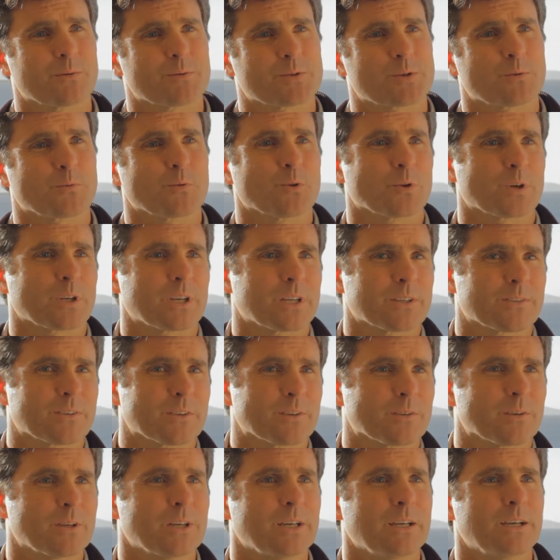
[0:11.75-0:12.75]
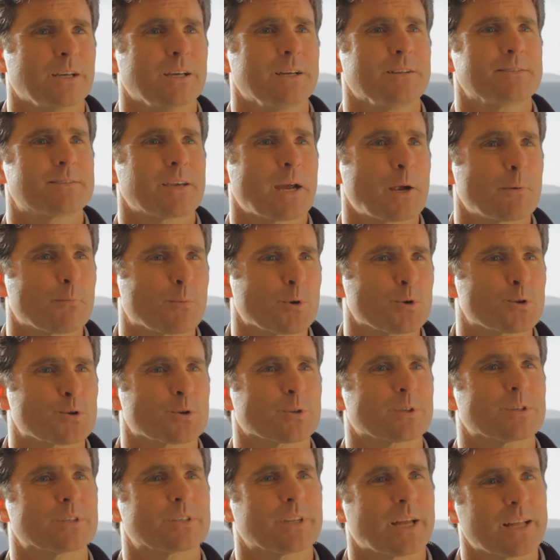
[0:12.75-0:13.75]
So we're looking at the temperature,
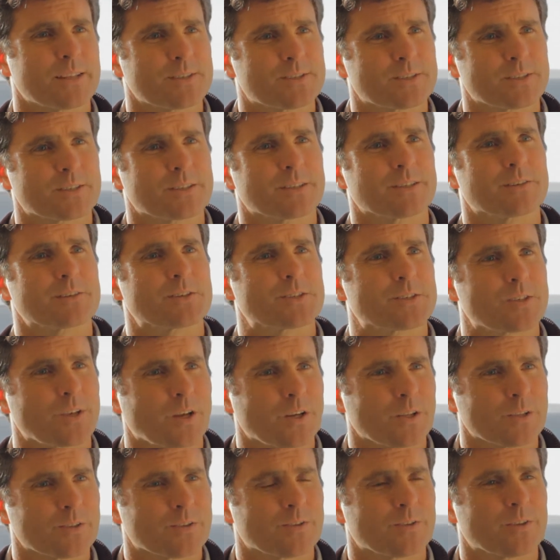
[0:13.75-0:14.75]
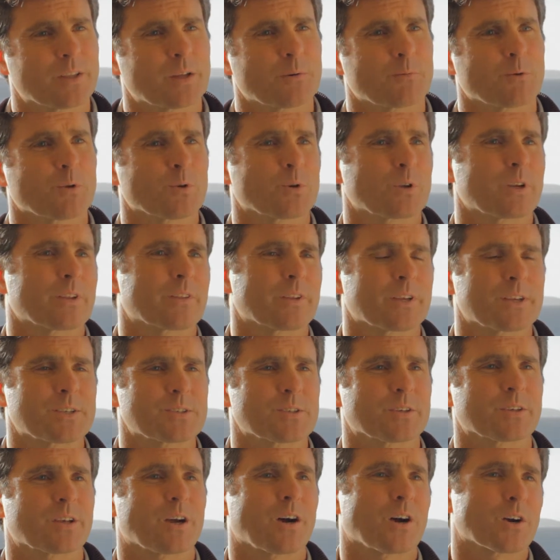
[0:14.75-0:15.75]
the density, the salt, and then we're looking at things
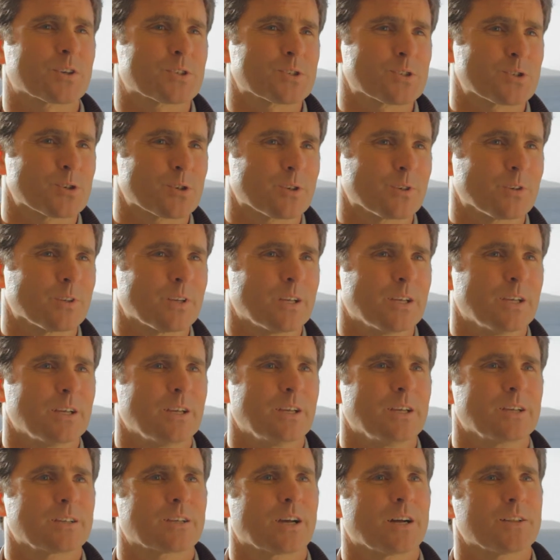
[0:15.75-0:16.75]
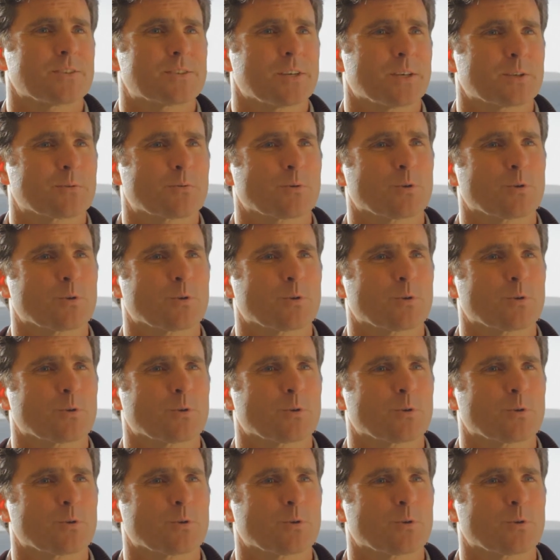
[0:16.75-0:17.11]
like oxygen content.